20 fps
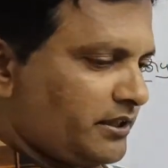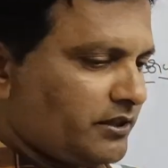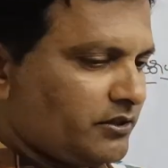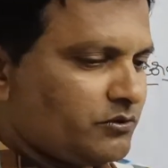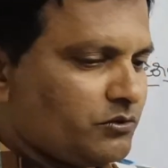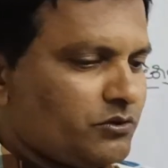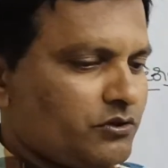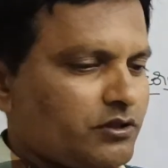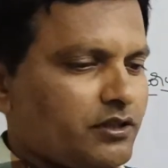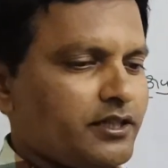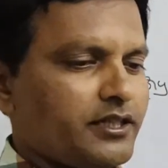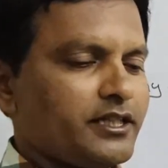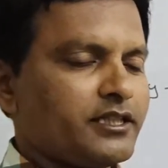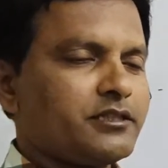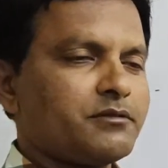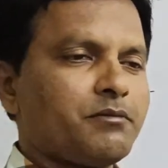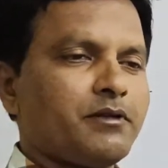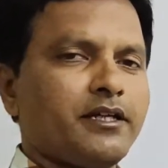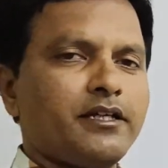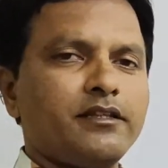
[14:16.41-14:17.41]
could not
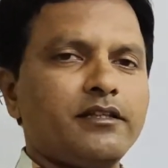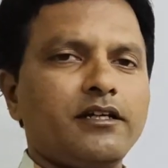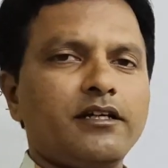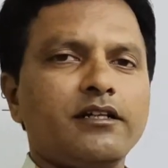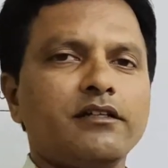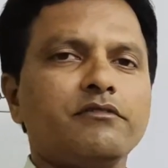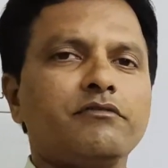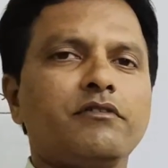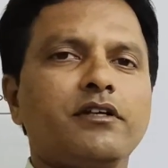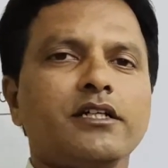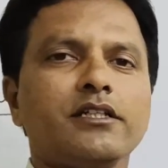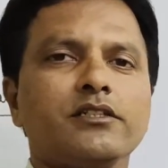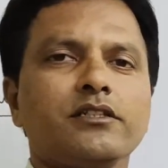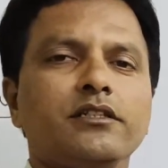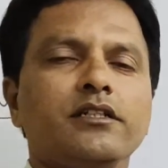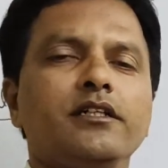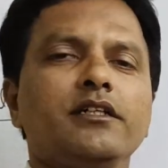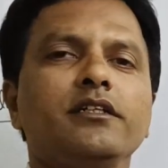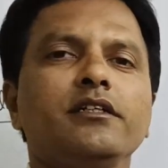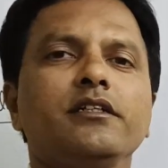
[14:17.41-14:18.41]
explain the reflection
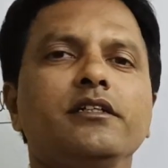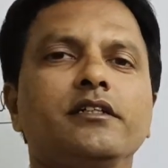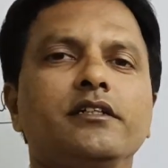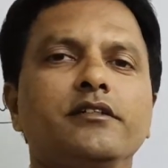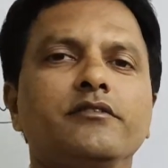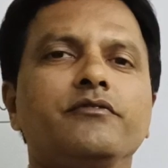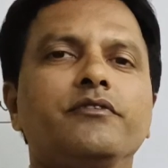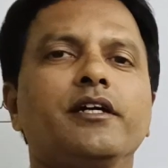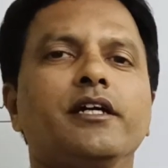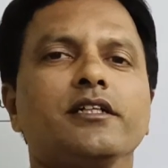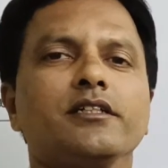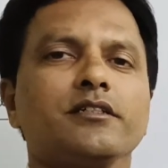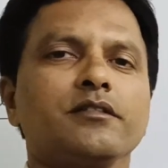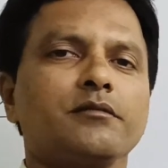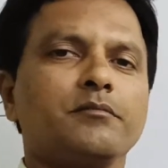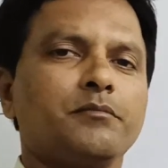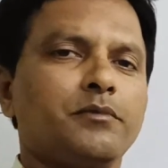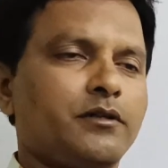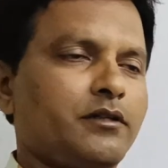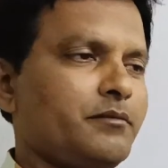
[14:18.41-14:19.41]
and refraction